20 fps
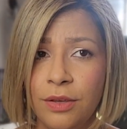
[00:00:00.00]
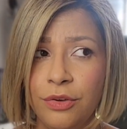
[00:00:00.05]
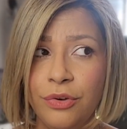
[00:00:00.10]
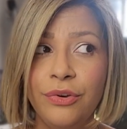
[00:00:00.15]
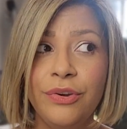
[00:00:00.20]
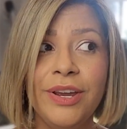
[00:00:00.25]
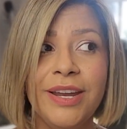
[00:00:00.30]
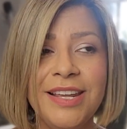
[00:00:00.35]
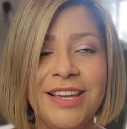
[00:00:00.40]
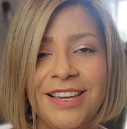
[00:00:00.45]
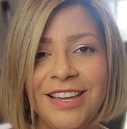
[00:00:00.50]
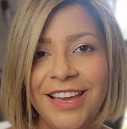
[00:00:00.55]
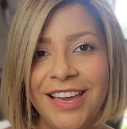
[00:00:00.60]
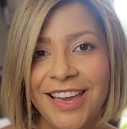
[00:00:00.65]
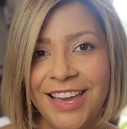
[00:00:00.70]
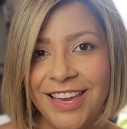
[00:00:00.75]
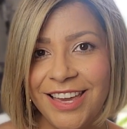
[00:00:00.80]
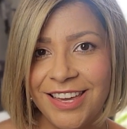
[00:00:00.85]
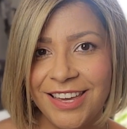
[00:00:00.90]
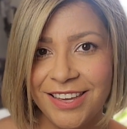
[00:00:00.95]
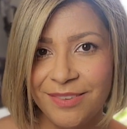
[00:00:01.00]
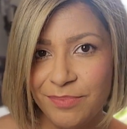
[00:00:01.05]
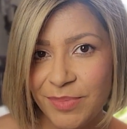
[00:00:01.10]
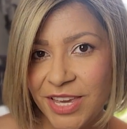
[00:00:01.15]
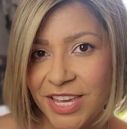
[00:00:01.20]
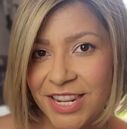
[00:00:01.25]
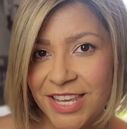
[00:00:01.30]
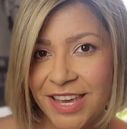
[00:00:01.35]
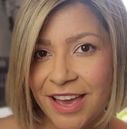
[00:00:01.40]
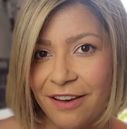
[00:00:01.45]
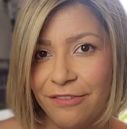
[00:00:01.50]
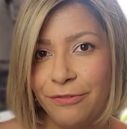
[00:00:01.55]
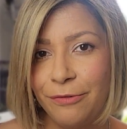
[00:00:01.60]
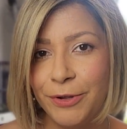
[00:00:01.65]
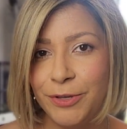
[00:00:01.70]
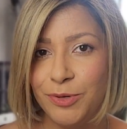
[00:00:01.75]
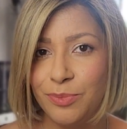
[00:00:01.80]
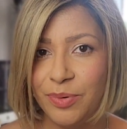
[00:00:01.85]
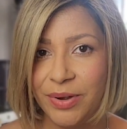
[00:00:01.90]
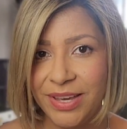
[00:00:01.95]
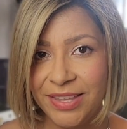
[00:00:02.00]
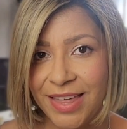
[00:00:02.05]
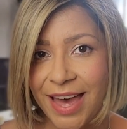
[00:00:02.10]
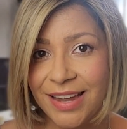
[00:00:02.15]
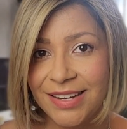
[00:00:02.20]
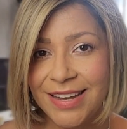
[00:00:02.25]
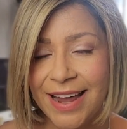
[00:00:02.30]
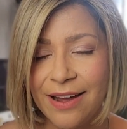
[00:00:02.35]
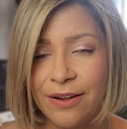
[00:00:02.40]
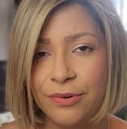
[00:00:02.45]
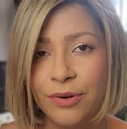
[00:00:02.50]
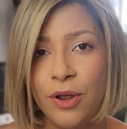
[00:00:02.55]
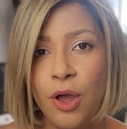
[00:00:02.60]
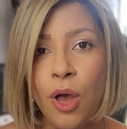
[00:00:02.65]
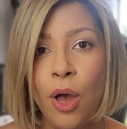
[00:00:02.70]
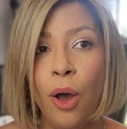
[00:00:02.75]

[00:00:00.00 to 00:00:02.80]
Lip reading: creating a PDF where you break that down,